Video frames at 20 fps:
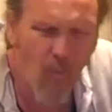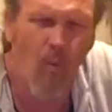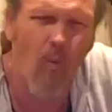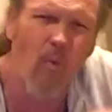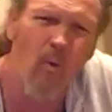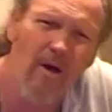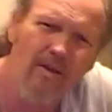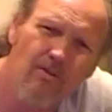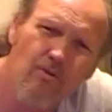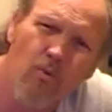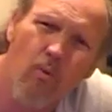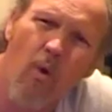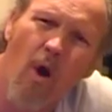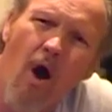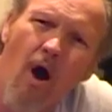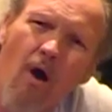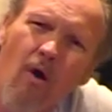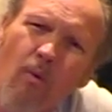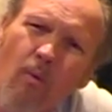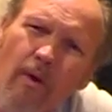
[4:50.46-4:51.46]
what's
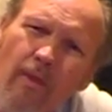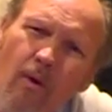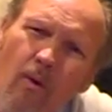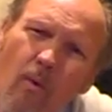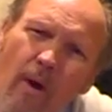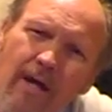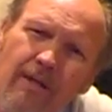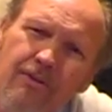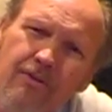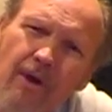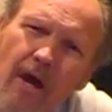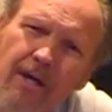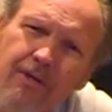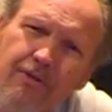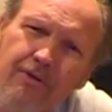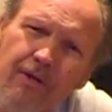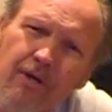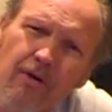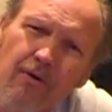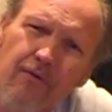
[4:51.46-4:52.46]
wrong with a wet dry
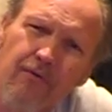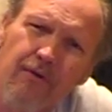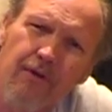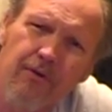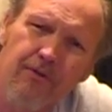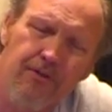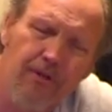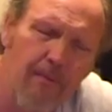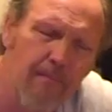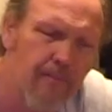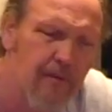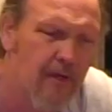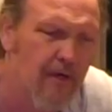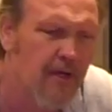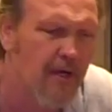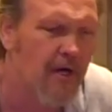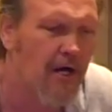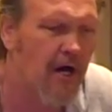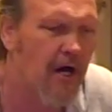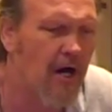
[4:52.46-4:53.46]
trickle filter?
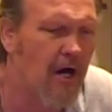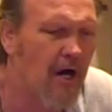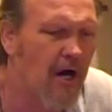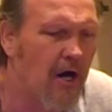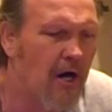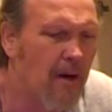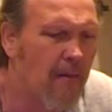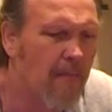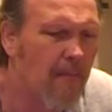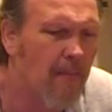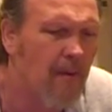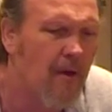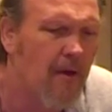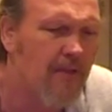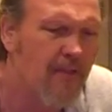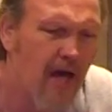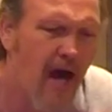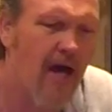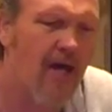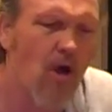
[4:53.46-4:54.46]

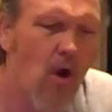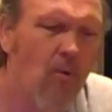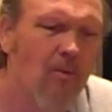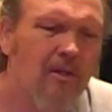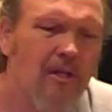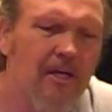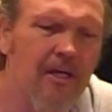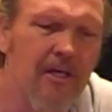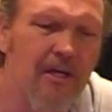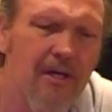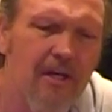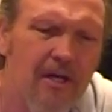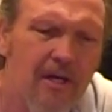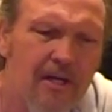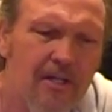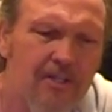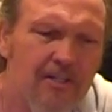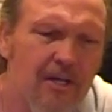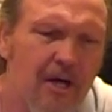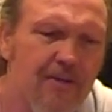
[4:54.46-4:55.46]
Not only
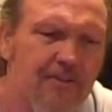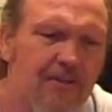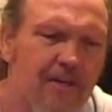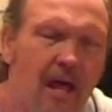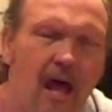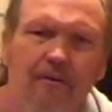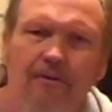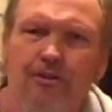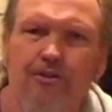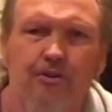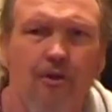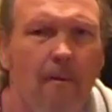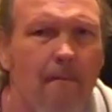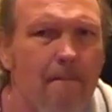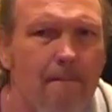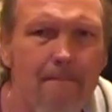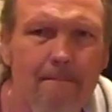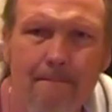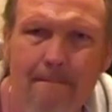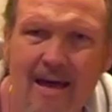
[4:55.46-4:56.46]
does it have a
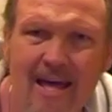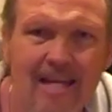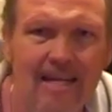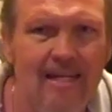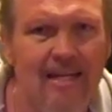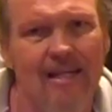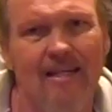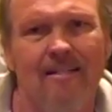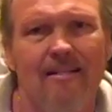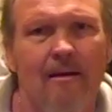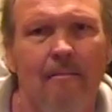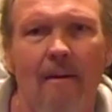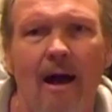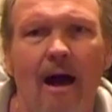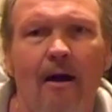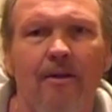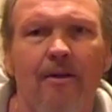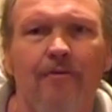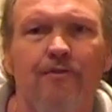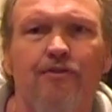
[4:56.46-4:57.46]
tremendous
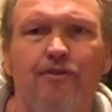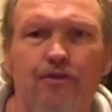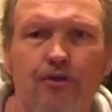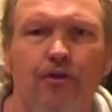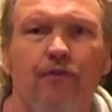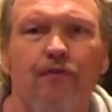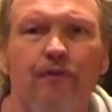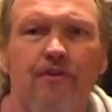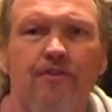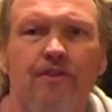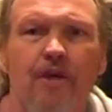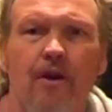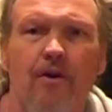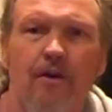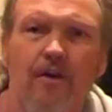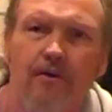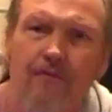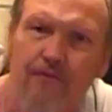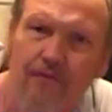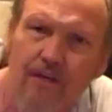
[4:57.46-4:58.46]
amount of surface
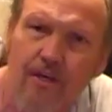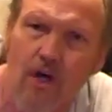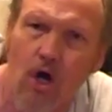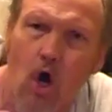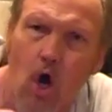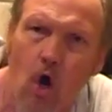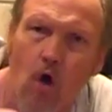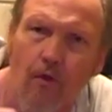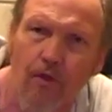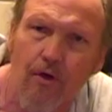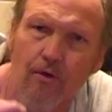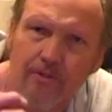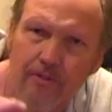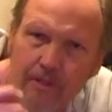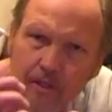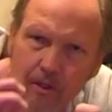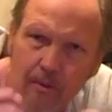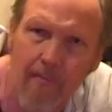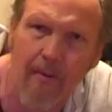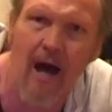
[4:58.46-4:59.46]
area via all those
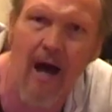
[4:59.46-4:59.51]
little